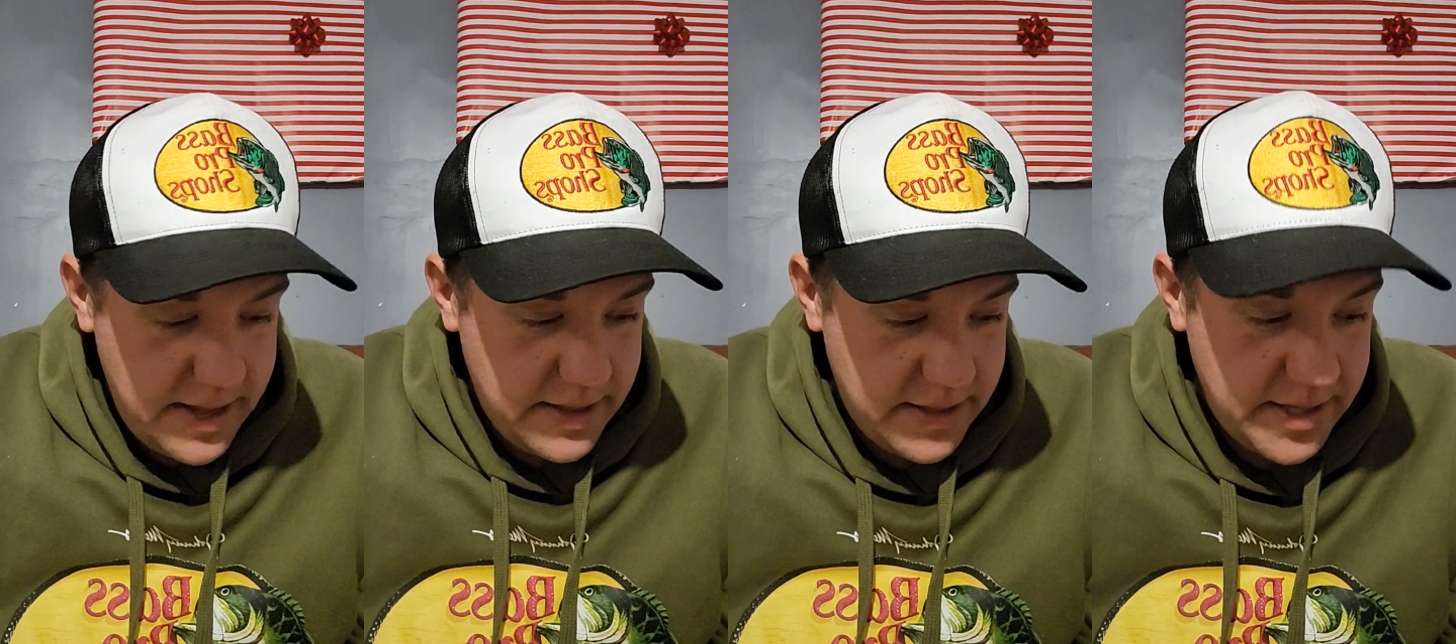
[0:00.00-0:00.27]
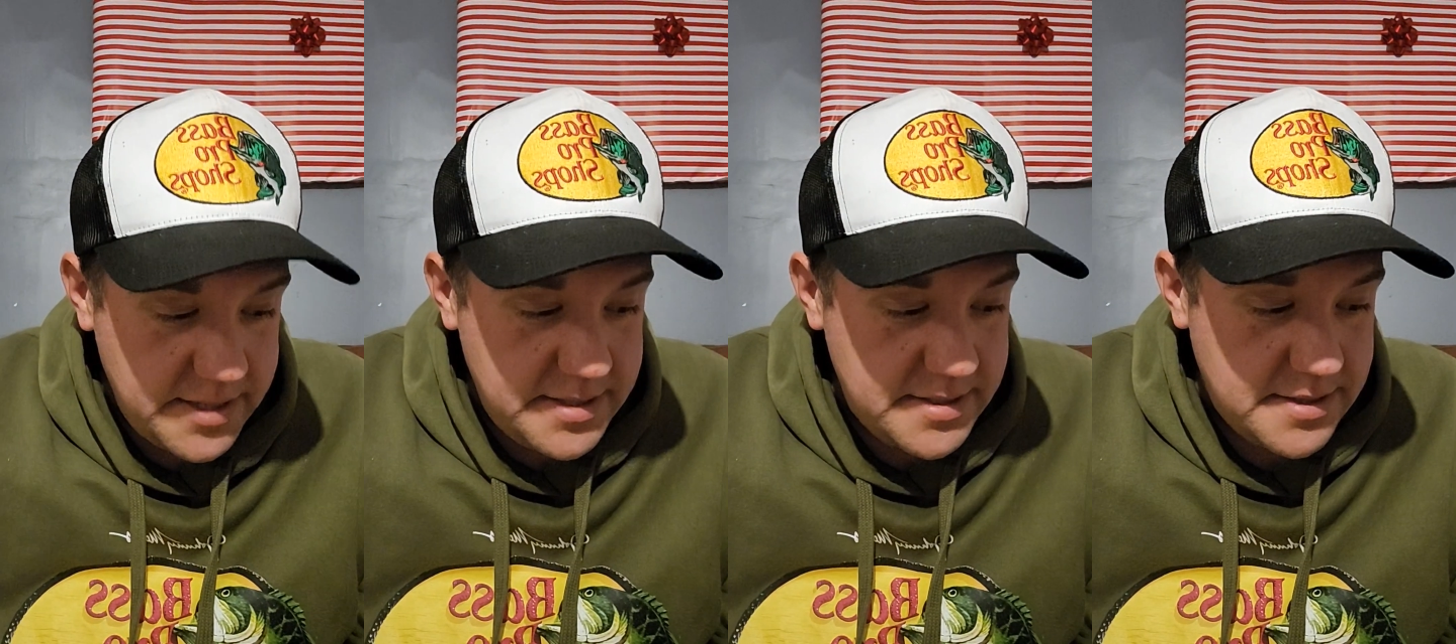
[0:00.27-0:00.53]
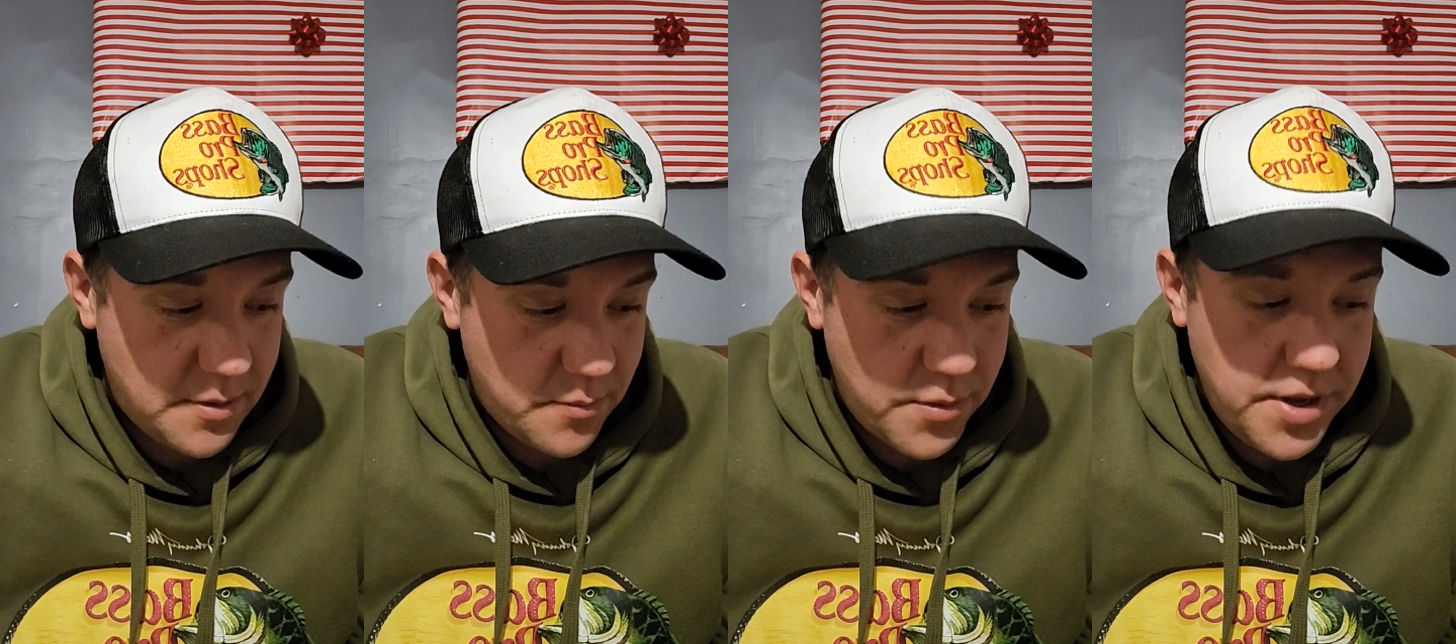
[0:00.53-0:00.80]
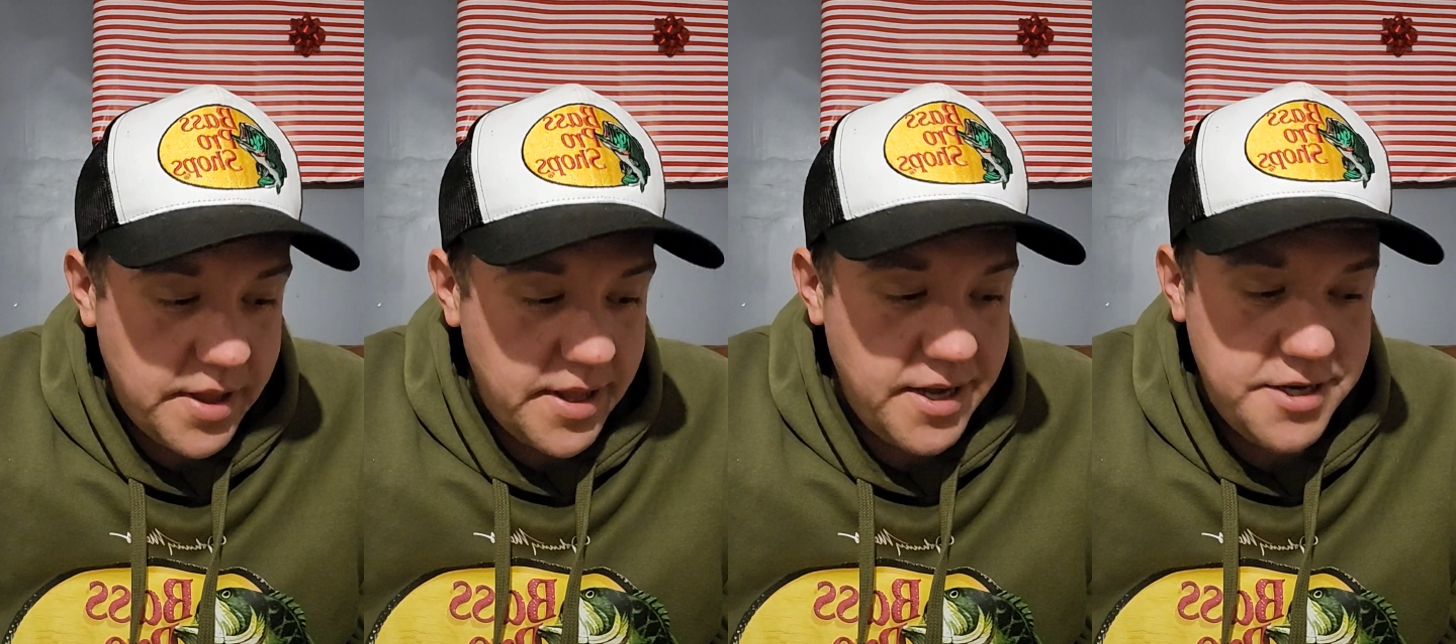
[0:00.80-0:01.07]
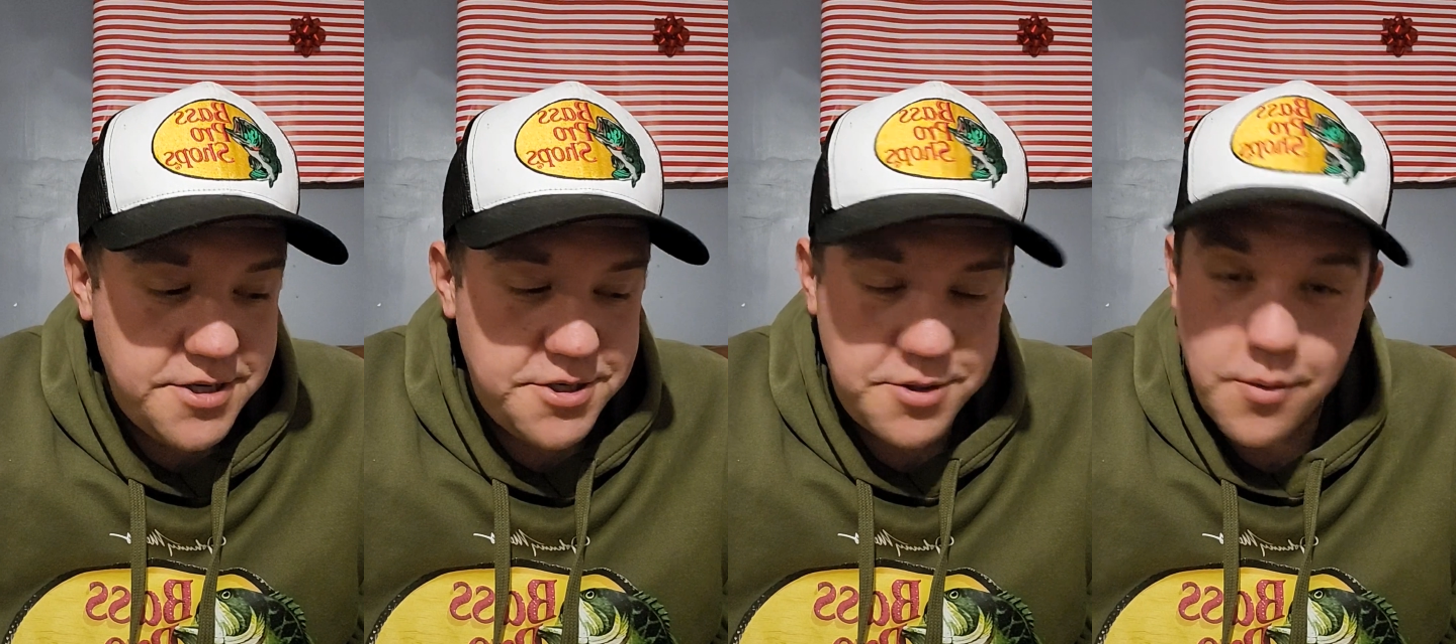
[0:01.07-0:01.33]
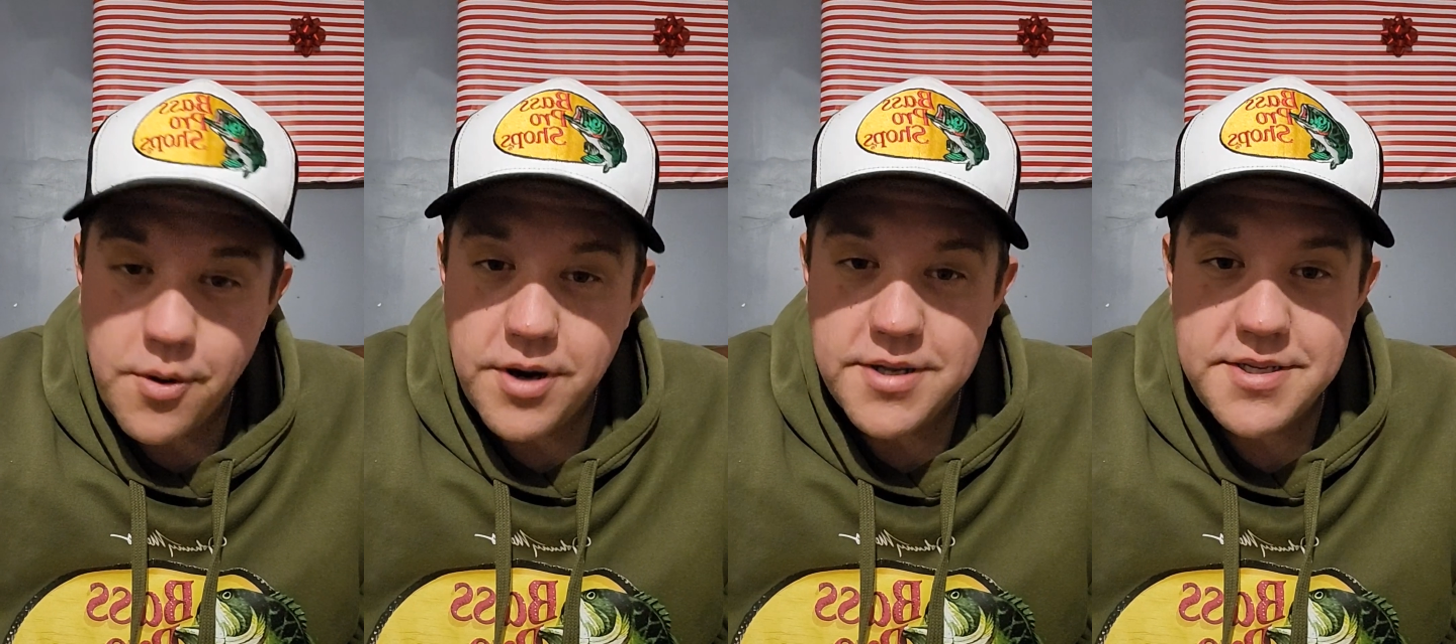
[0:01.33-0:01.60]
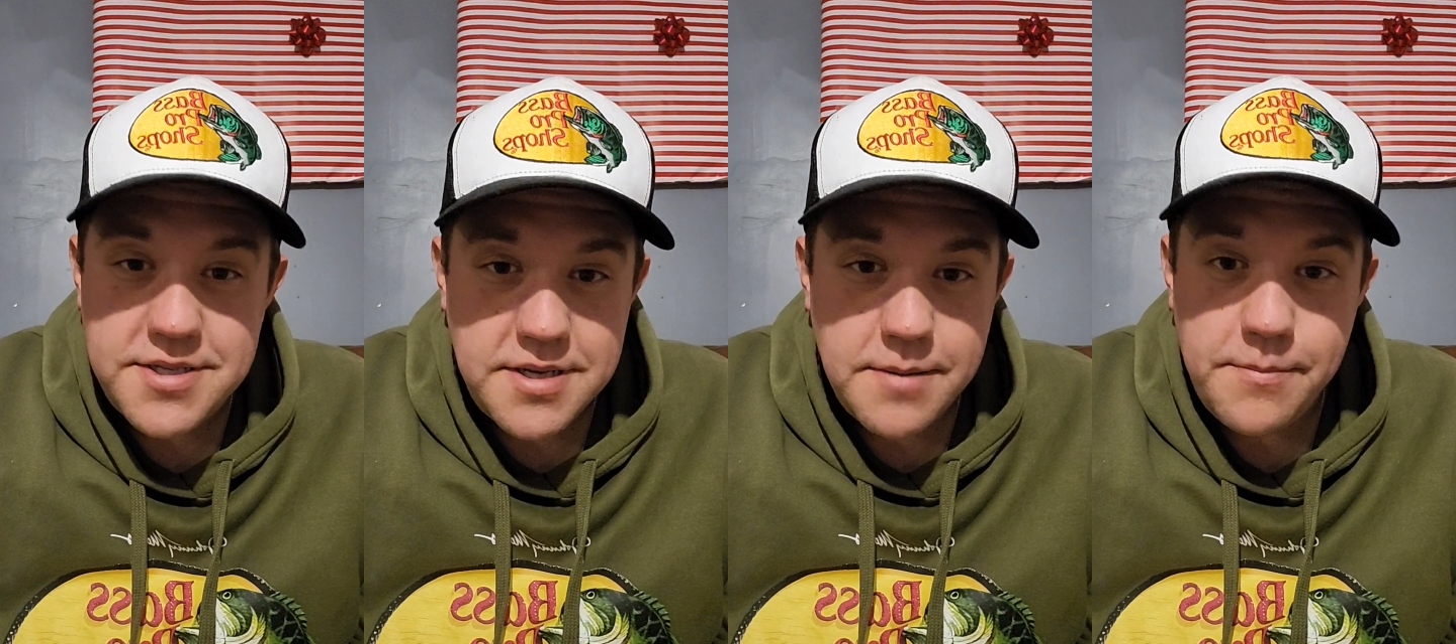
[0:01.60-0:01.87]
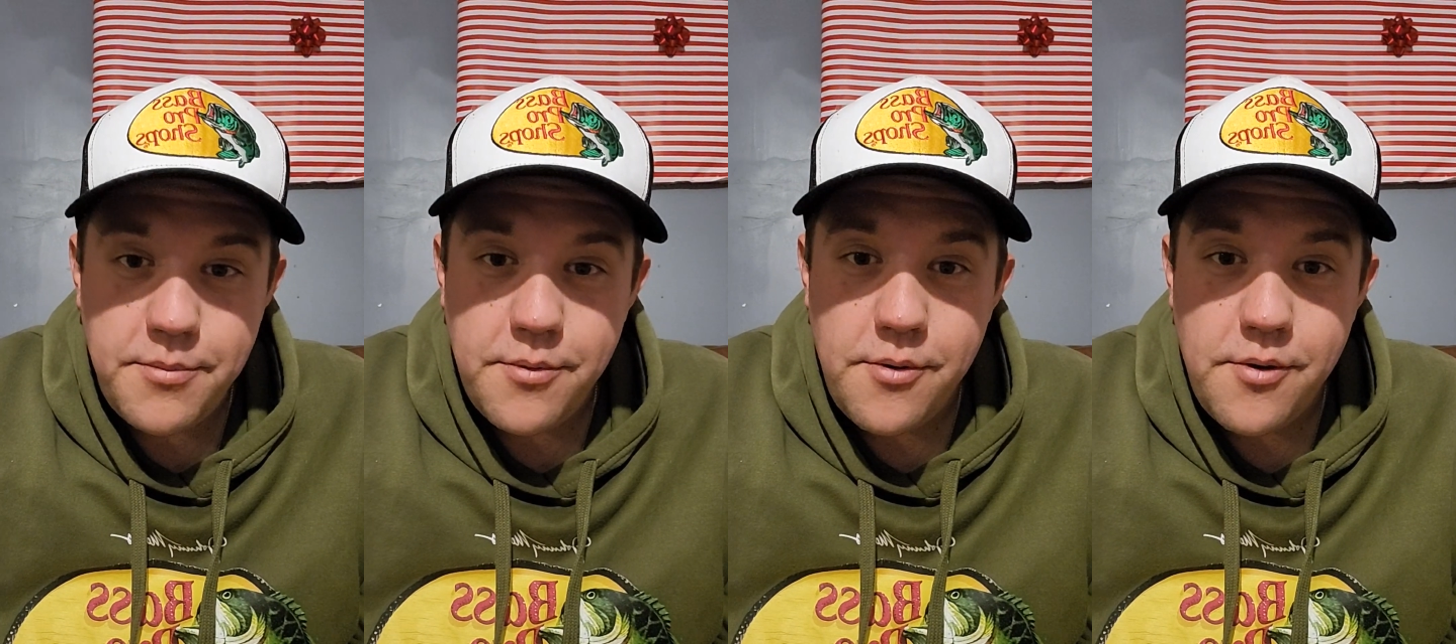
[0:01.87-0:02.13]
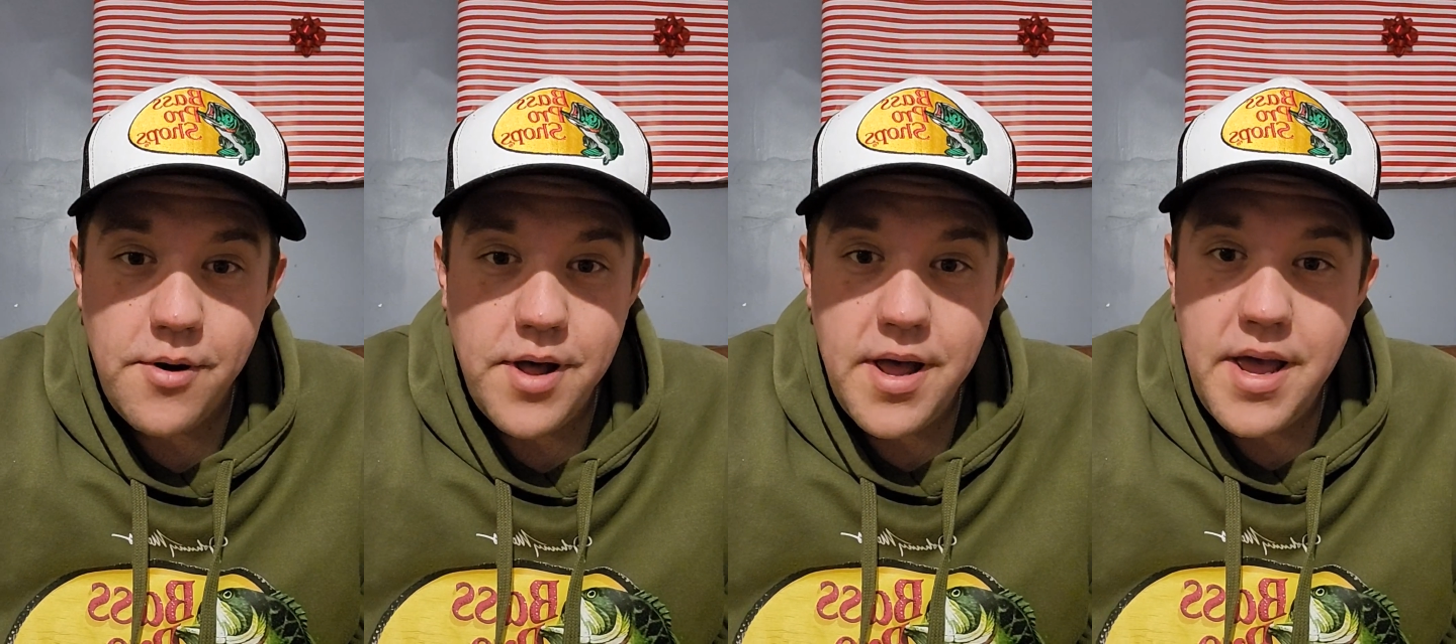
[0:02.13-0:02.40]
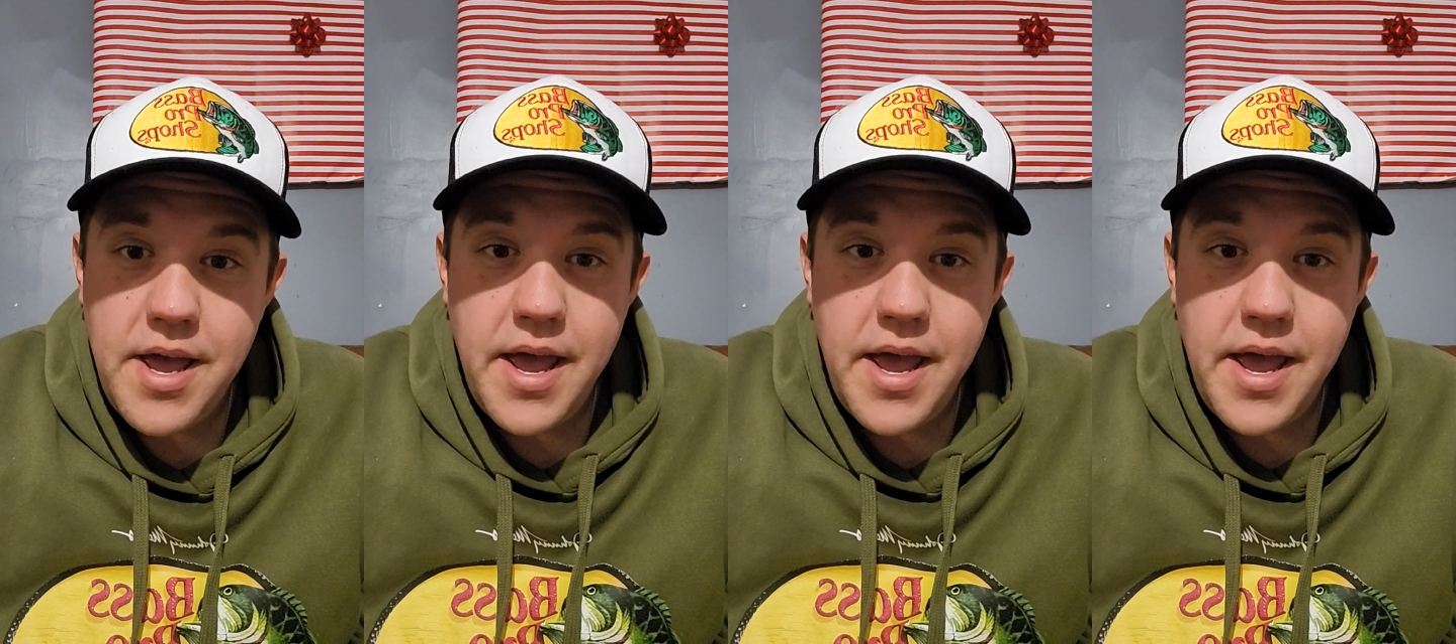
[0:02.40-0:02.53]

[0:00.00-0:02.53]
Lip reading: This is a really short, simple,